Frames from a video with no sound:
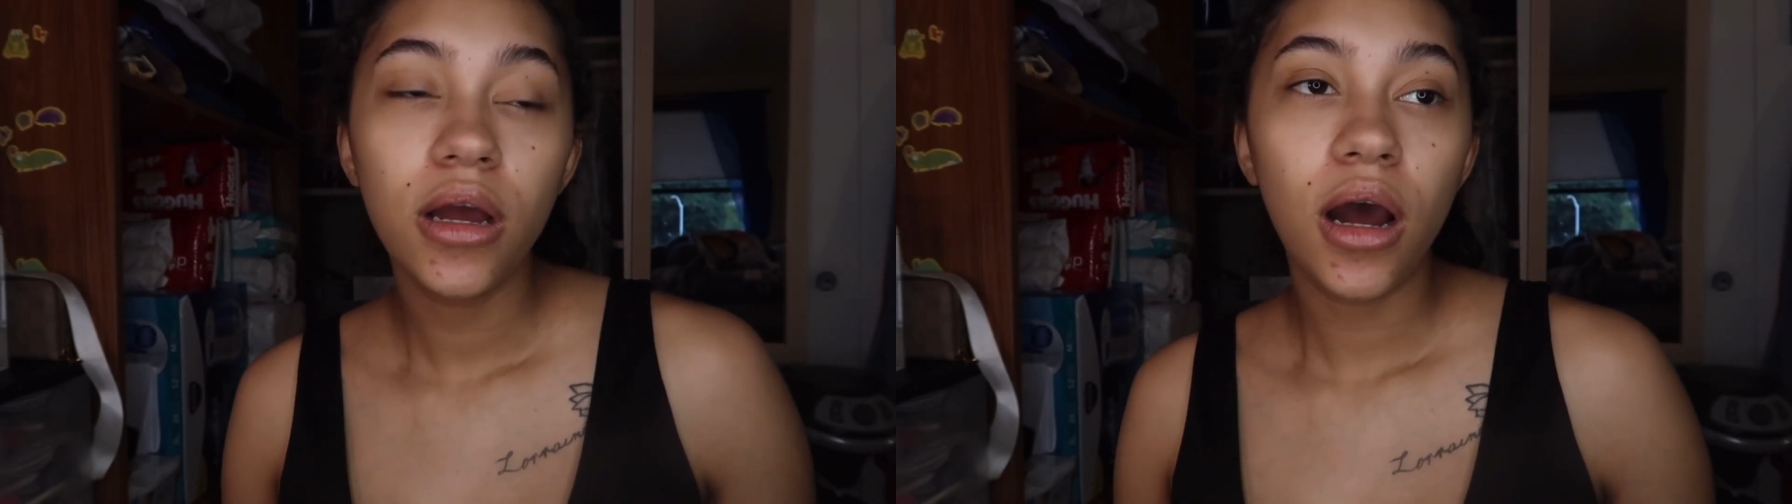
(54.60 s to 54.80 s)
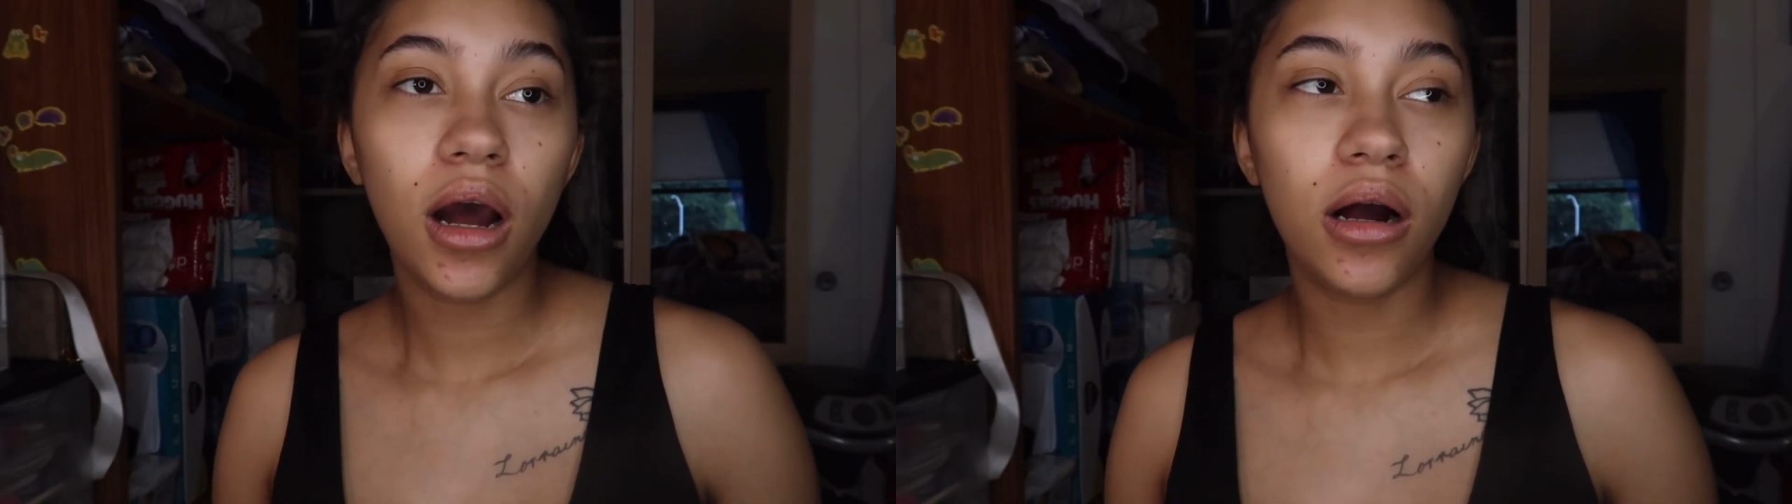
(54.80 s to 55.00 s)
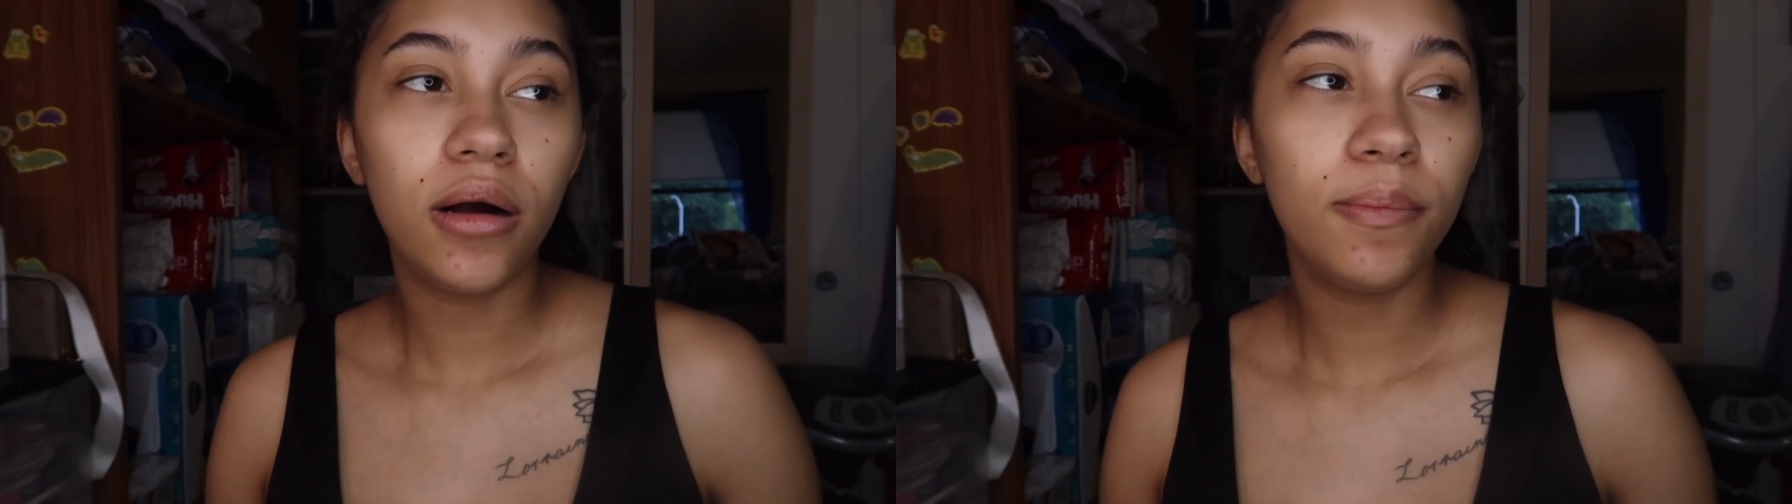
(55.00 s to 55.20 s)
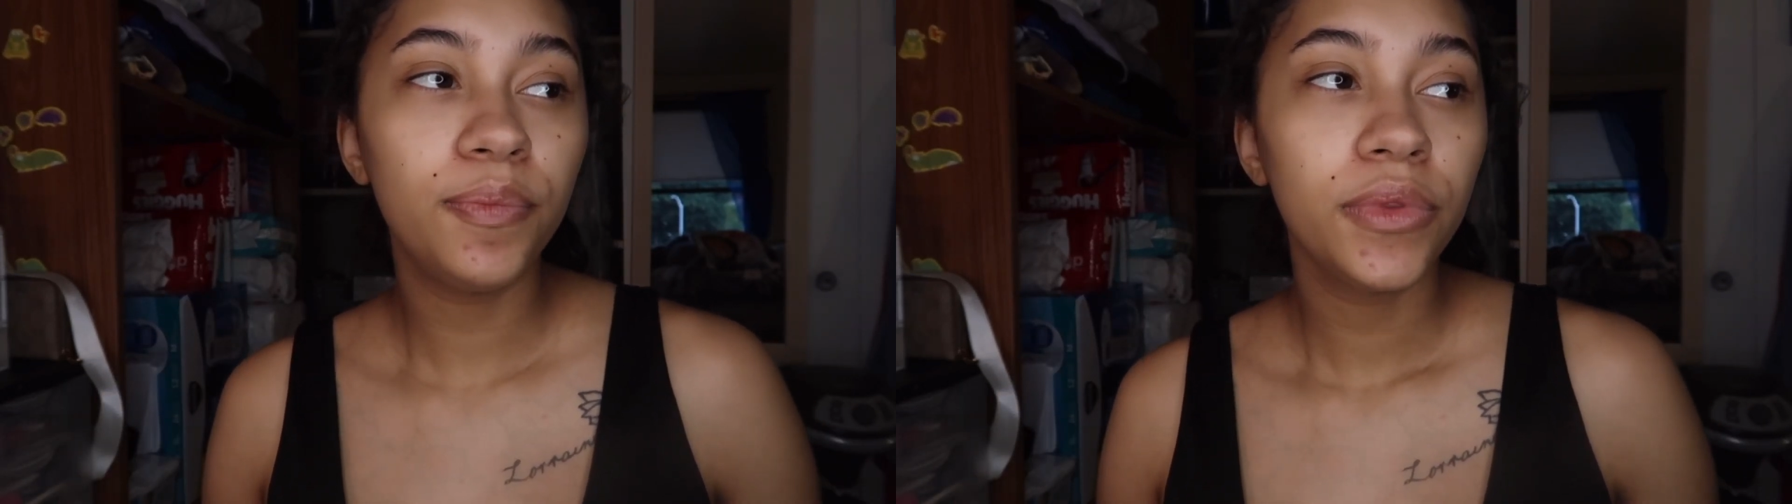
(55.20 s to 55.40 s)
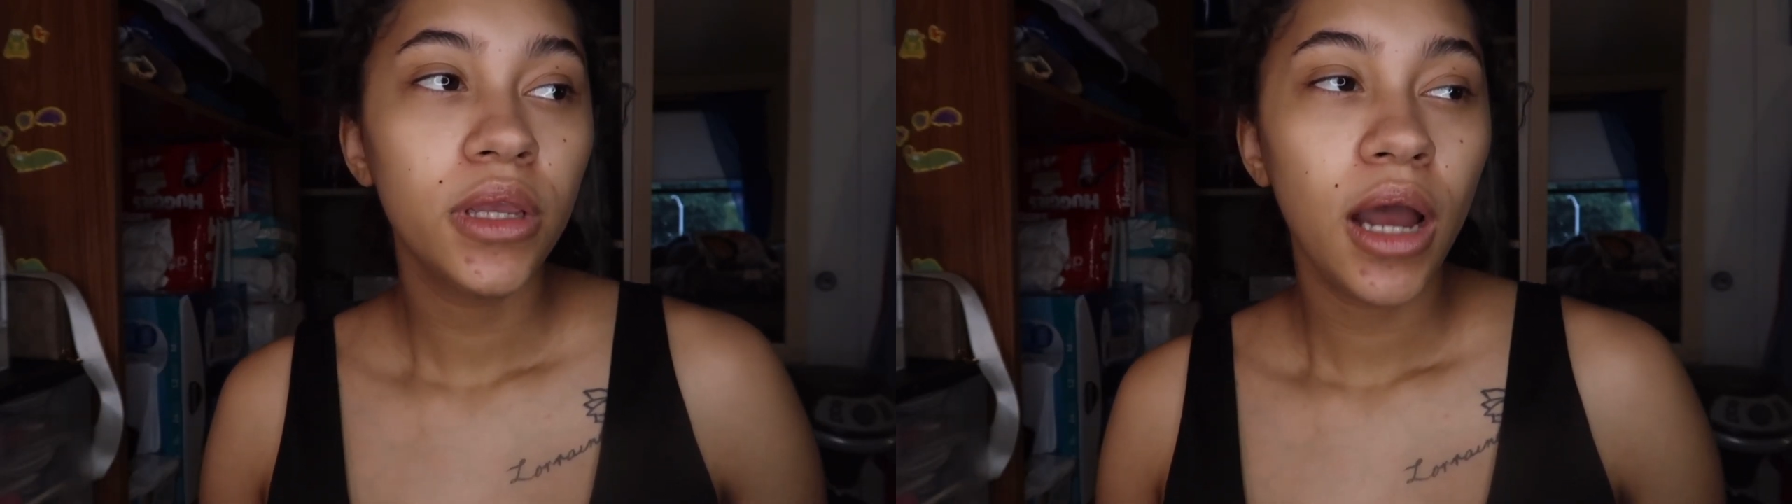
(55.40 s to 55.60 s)
I'm
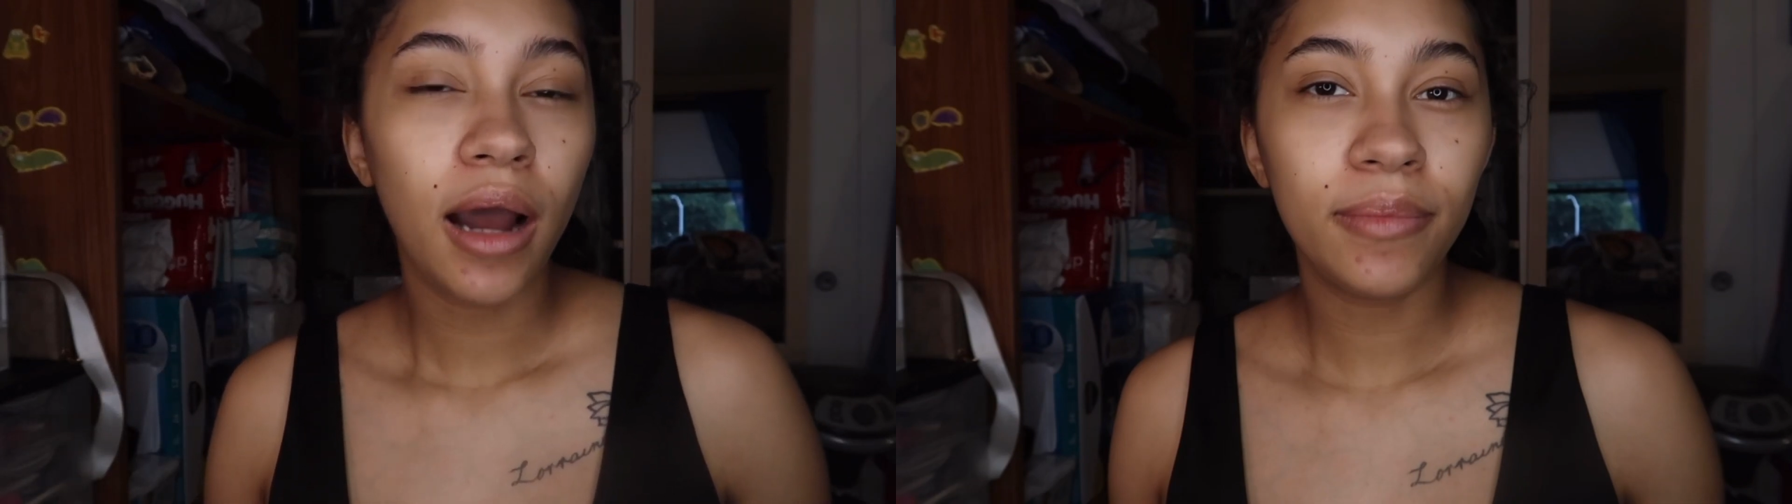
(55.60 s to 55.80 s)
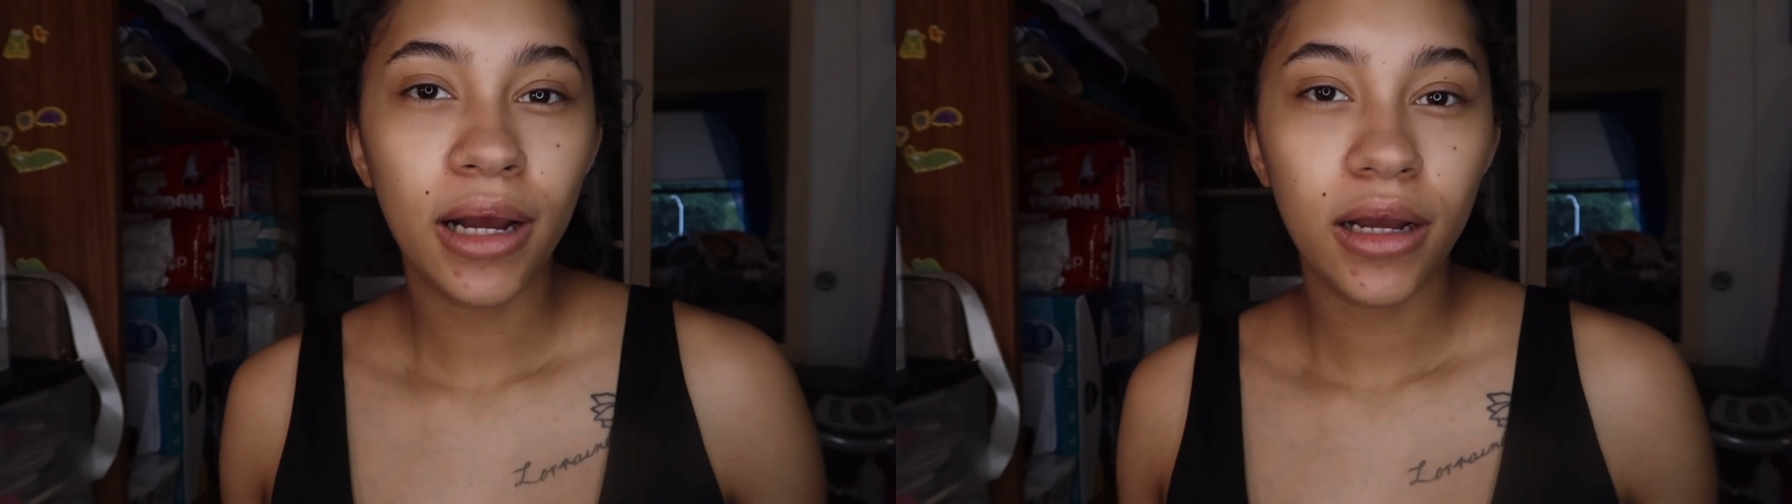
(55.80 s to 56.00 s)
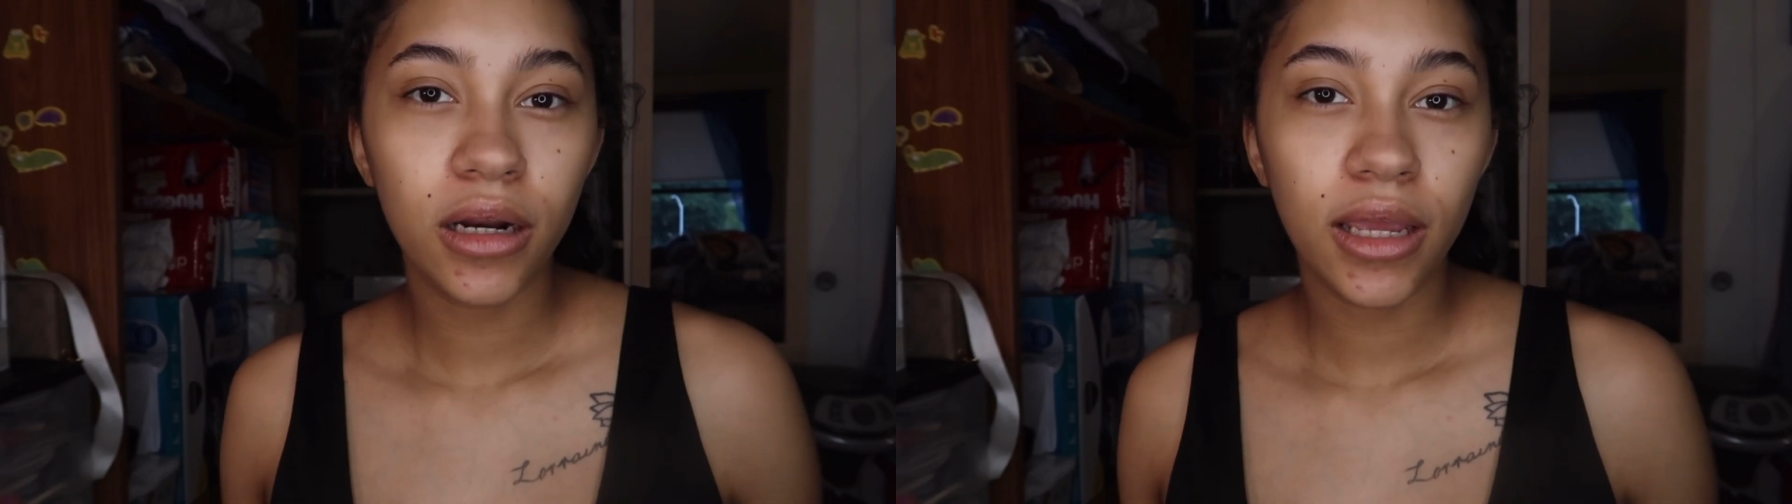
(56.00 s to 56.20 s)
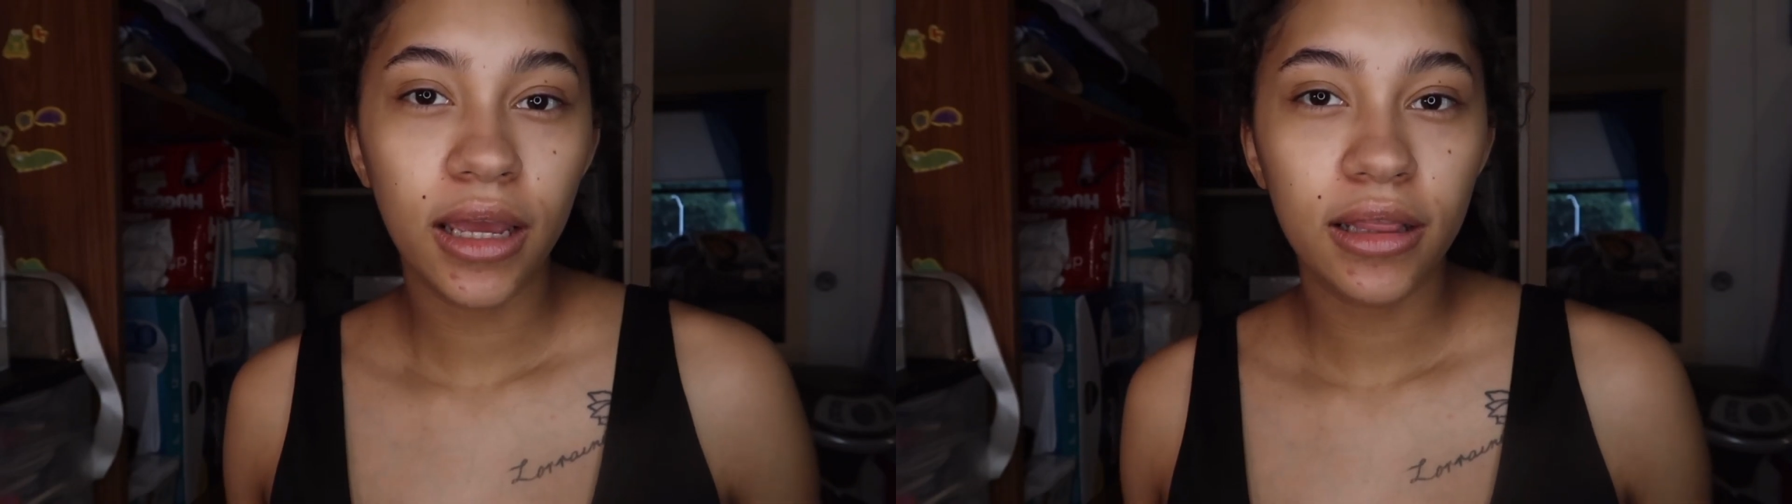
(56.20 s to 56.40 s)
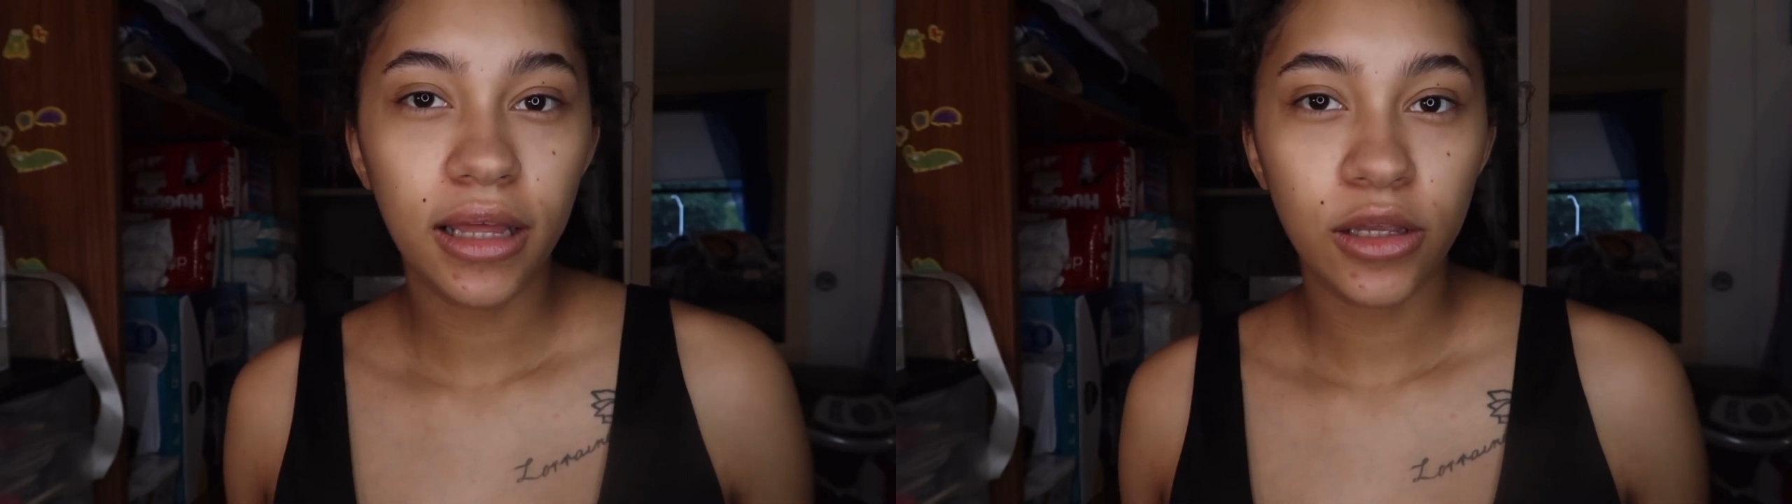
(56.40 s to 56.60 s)
not gonna
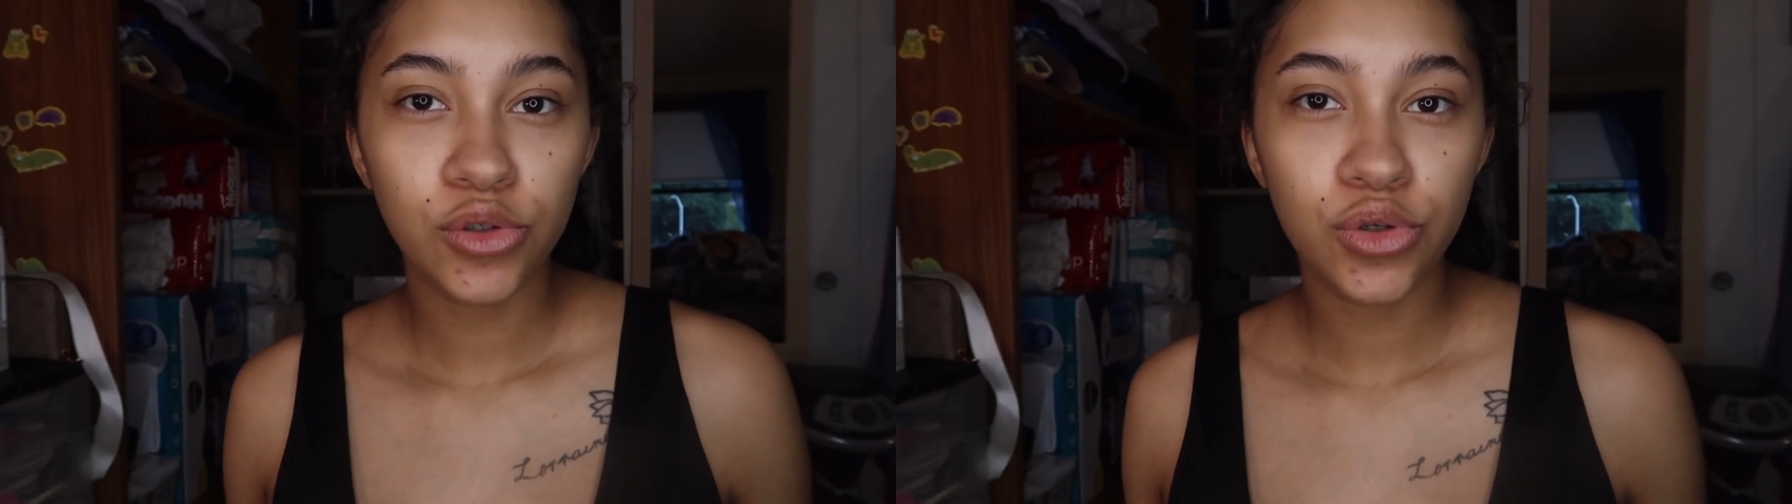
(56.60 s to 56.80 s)
get like